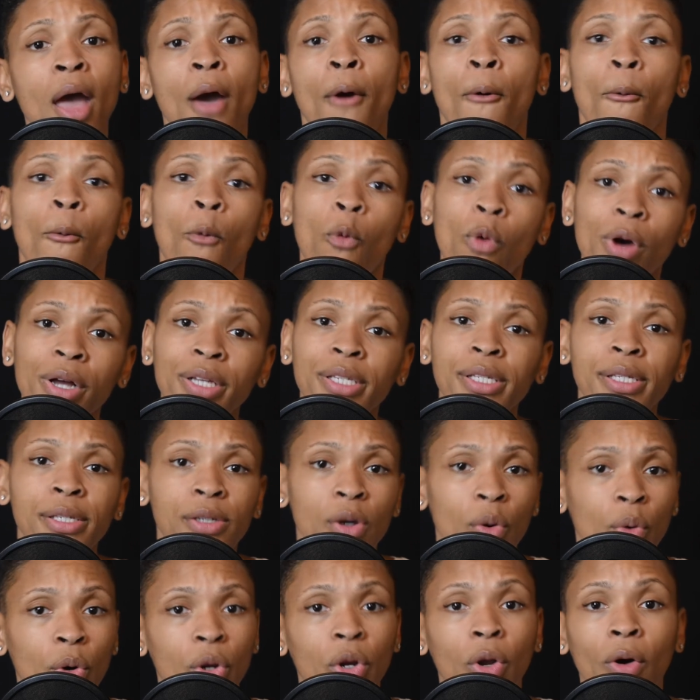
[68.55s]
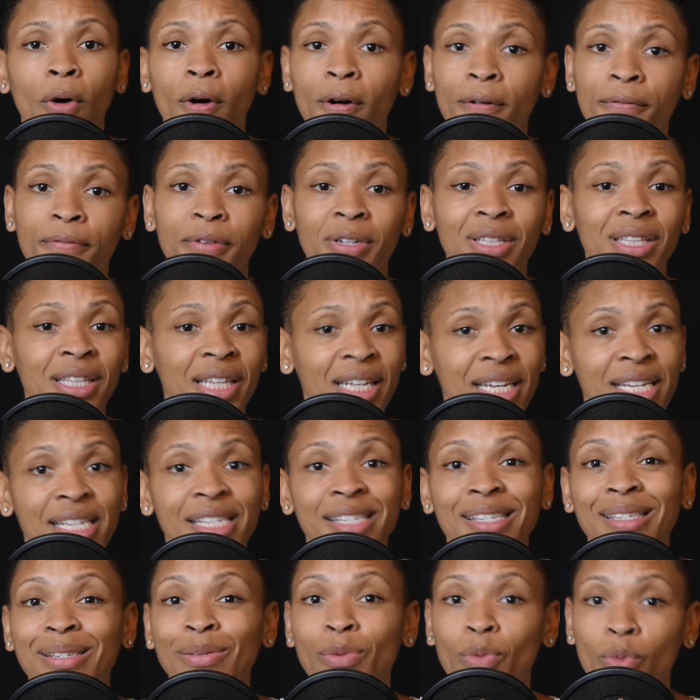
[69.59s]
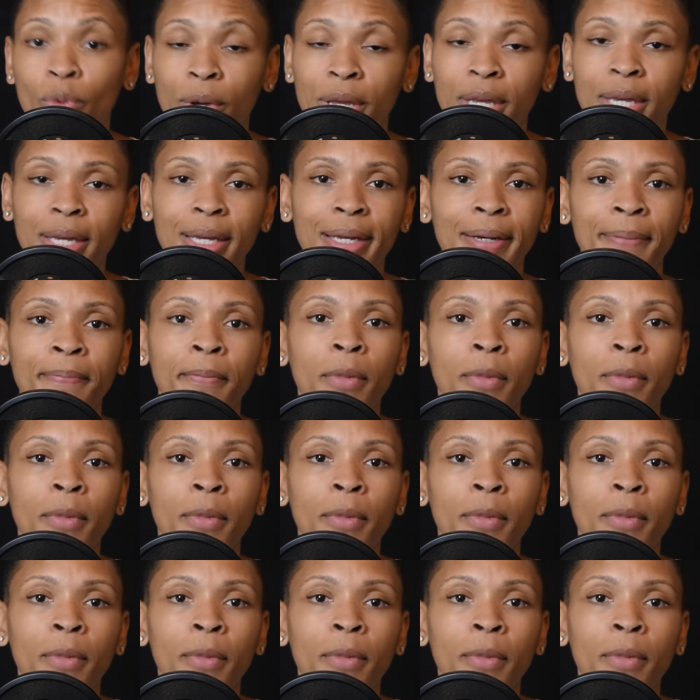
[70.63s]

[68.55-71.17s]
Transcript: What's going on for this week?